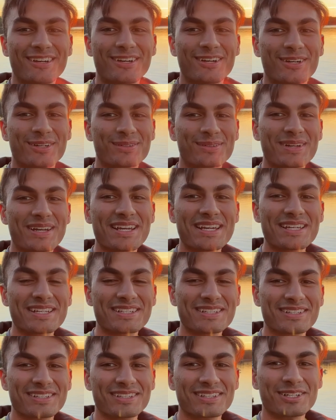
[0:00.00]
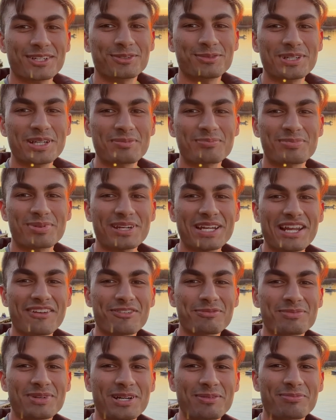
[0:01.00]
All right, quick break
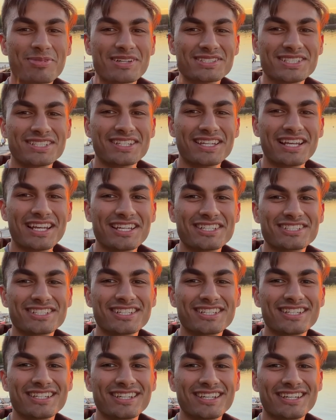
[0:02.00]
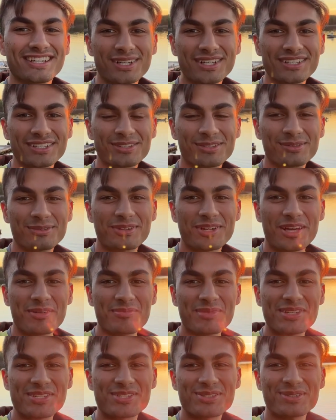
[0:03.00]
from our presentation to come
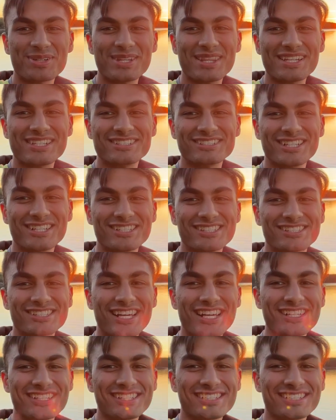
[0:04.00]
enjoy the sunset.